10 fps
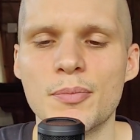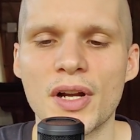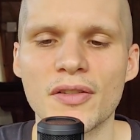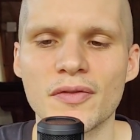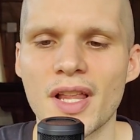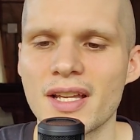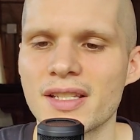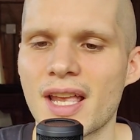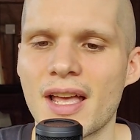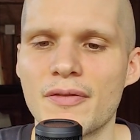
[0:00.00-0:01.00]

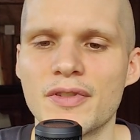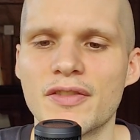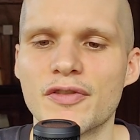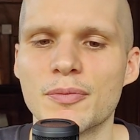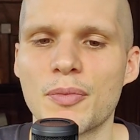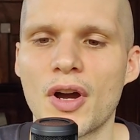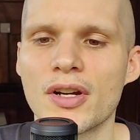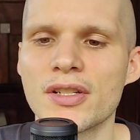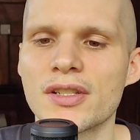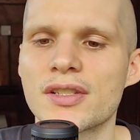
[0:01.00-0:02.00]
butterflies have different
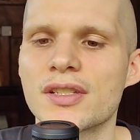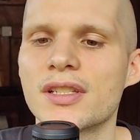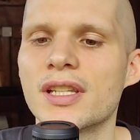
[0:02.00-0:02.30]
parts.